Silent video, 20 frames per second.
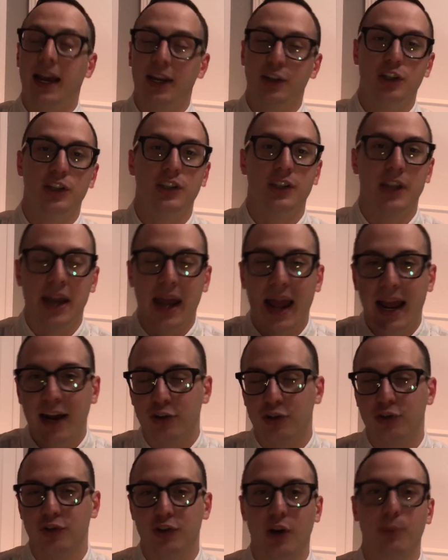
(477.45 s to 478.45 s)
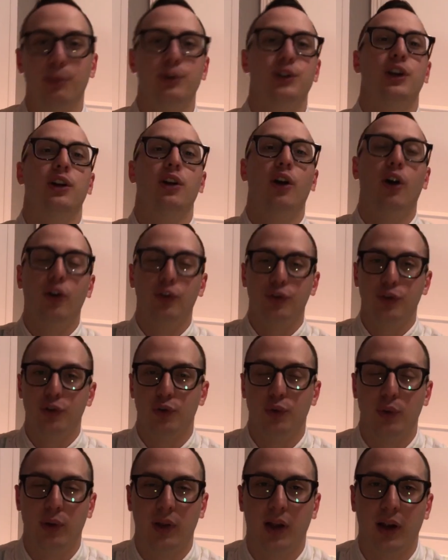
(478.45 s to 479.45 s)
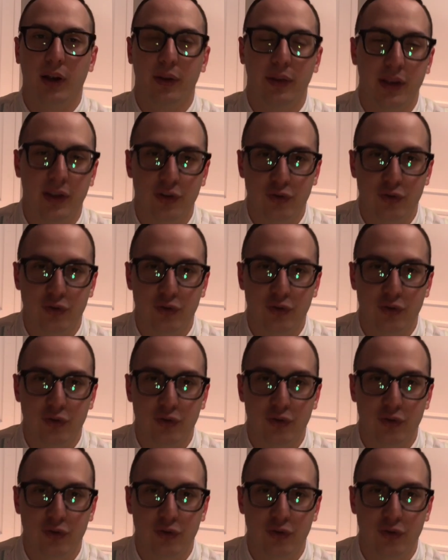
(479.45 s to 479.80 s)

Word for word: she's an action star, but she can also do a lot of these